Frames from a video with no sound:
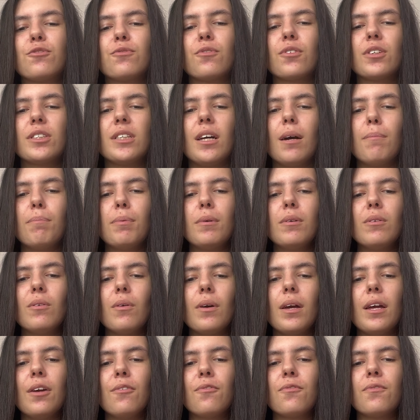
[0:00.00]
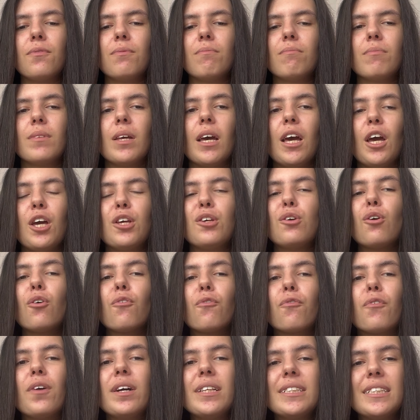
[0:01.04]
For example, if your
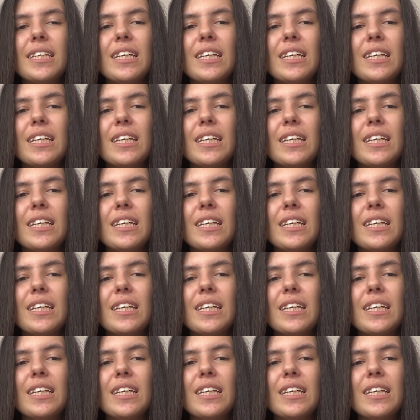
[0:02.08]
friend